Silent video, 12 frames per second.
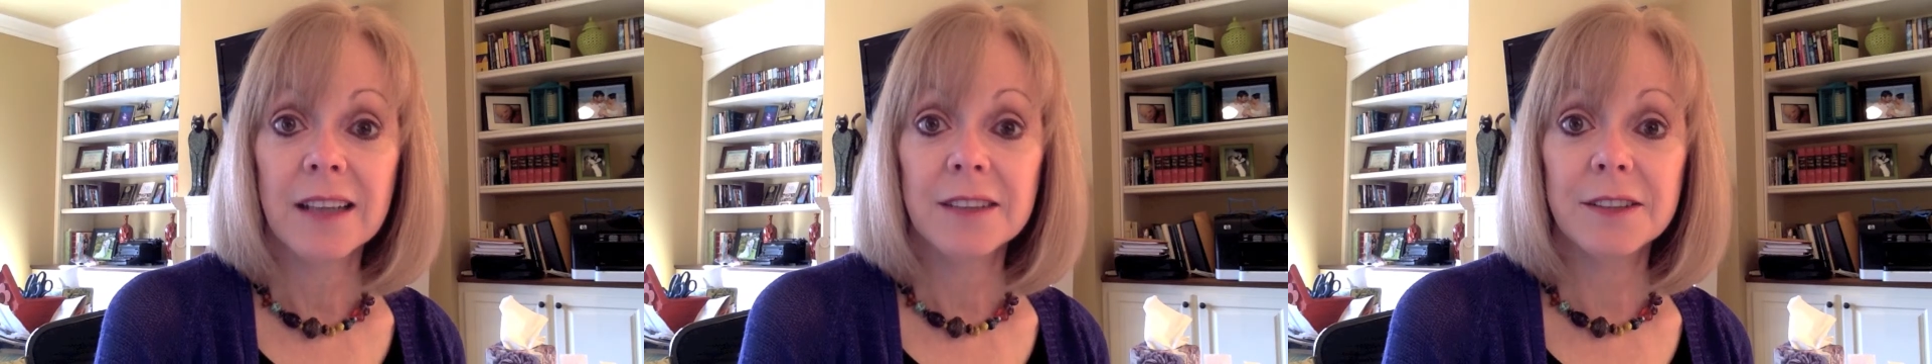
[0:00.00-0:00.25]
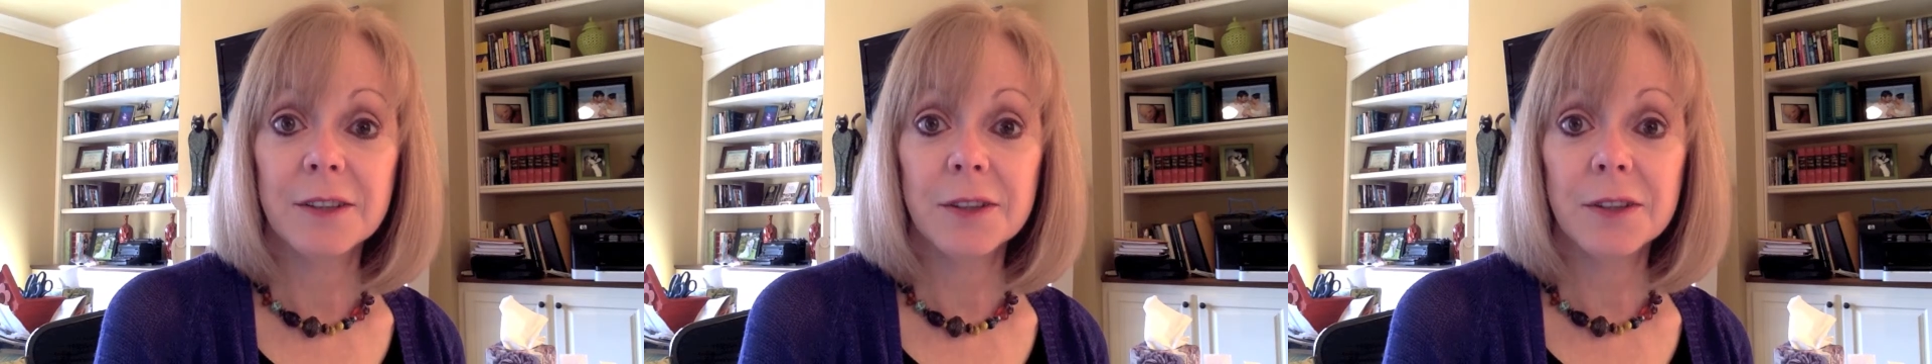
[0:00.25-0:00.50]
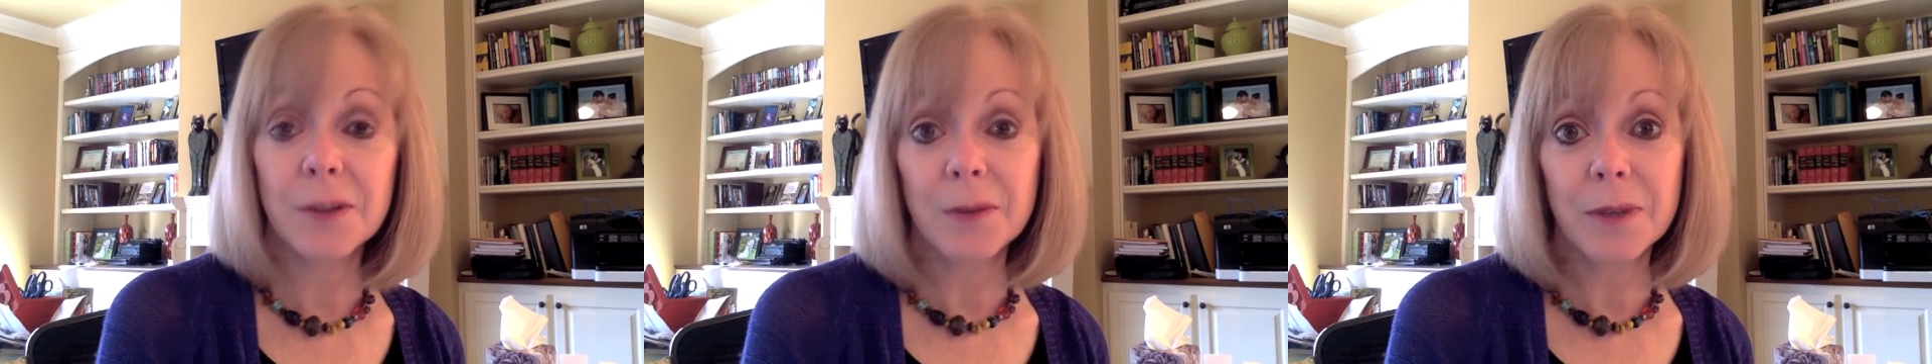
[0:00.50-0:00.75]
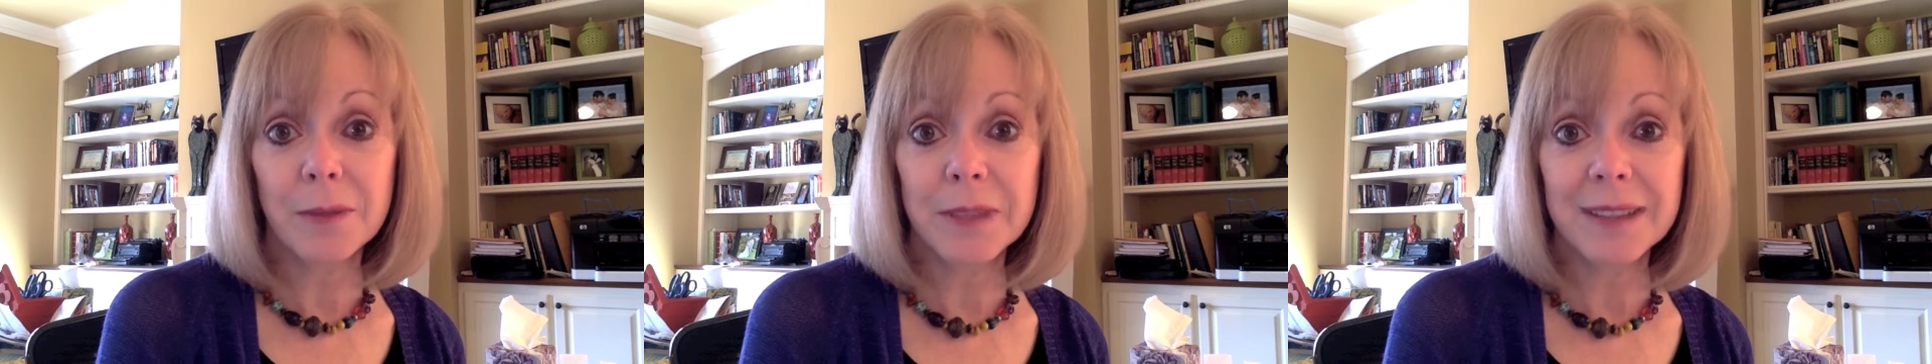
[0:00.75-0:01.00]
So you don't
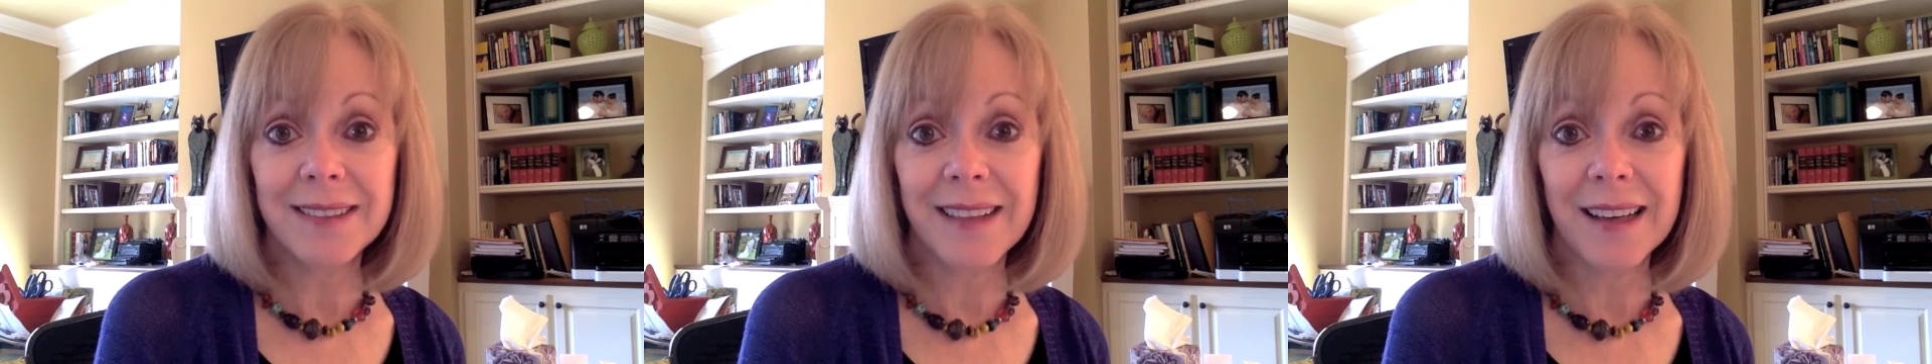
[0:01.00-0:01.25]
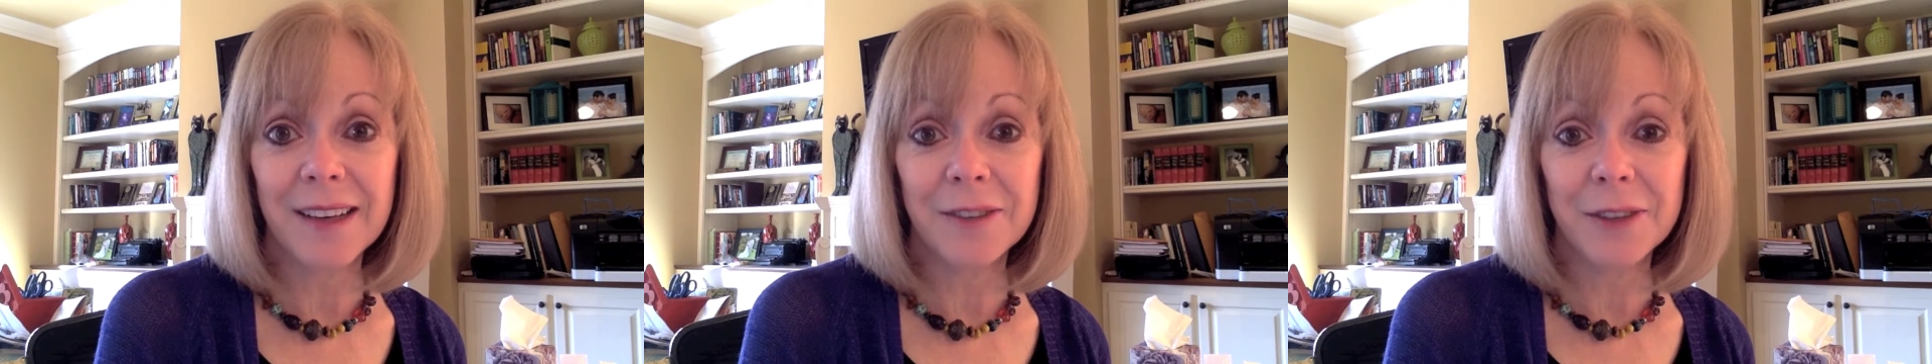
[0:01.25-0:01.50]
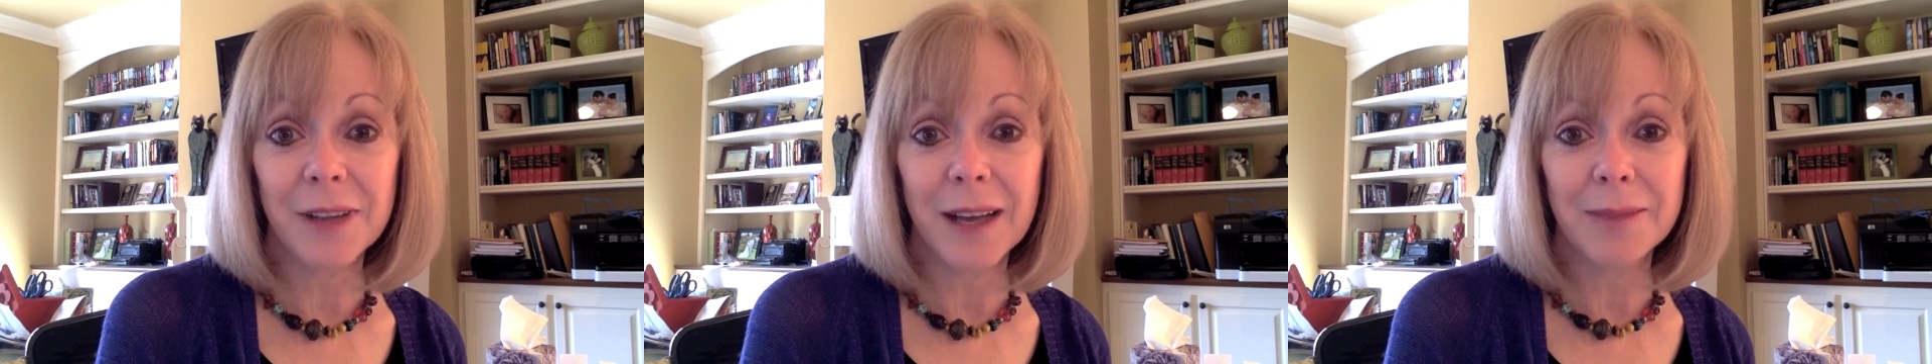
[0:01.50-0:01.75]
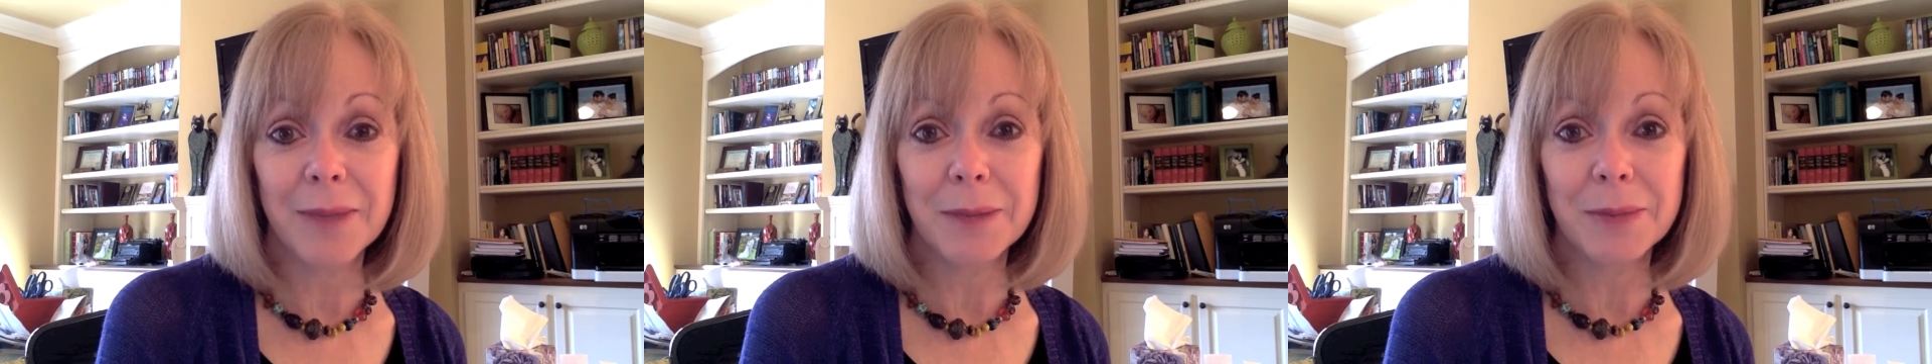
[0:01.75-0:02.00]
want to miss that if you
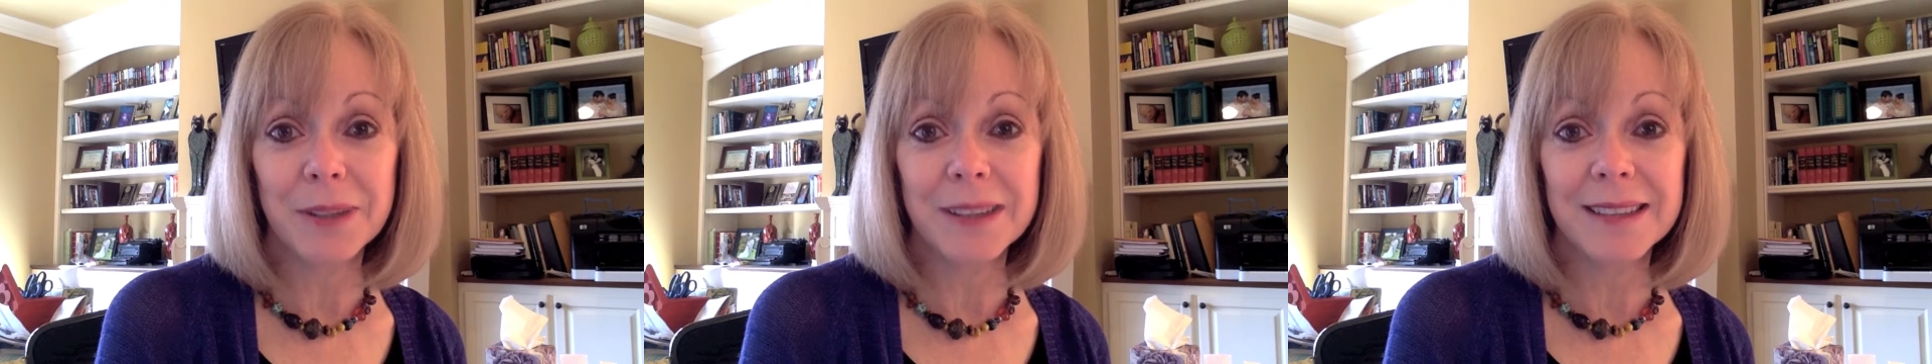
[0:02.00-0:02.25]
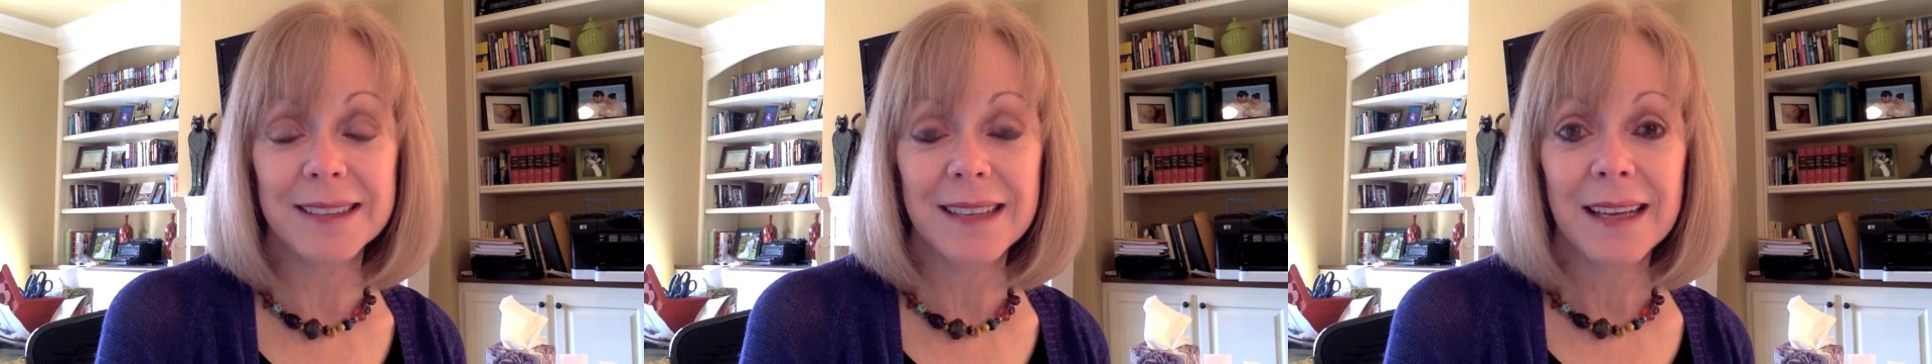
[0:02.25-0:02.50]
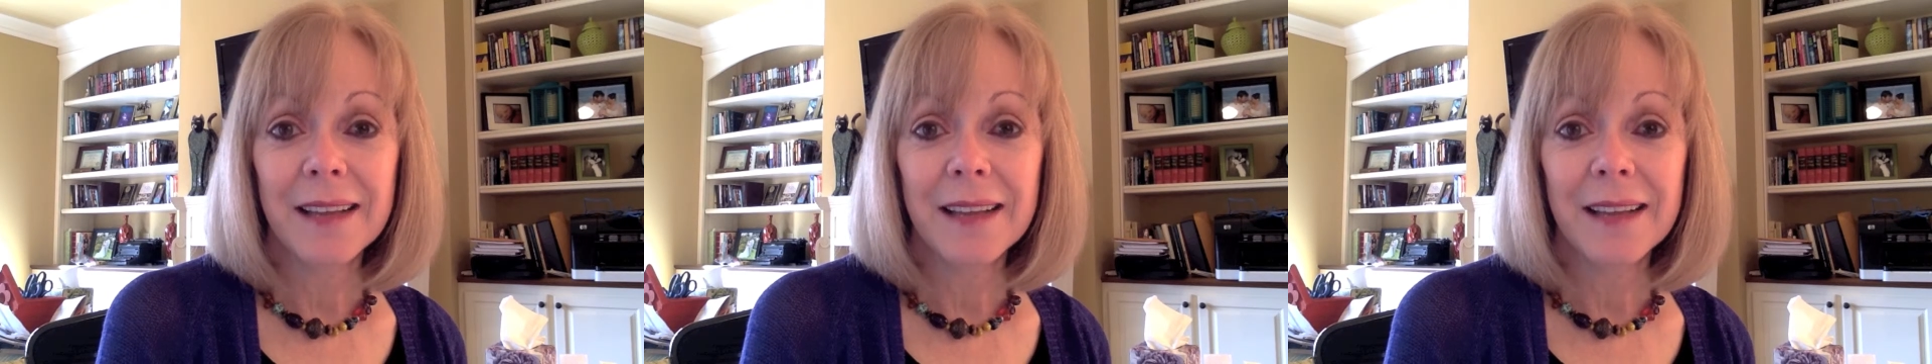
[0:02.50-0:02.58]
like my books.